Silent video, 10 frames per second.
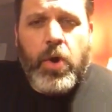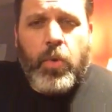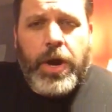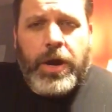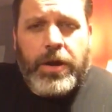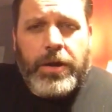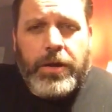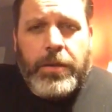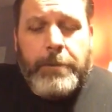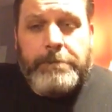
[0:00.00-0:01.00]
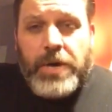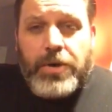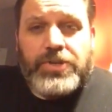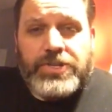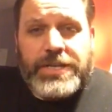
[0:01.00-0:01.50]
where
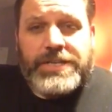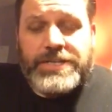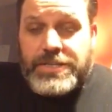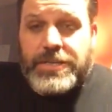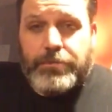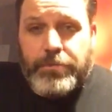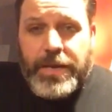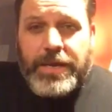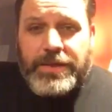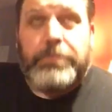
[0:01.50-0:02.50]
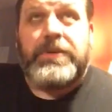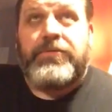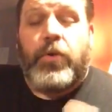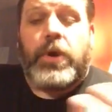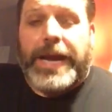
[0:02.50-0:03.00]
most citizens admit that
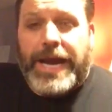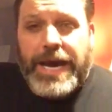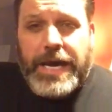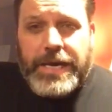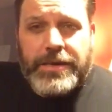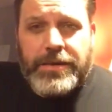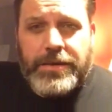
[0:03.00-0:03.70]
before God,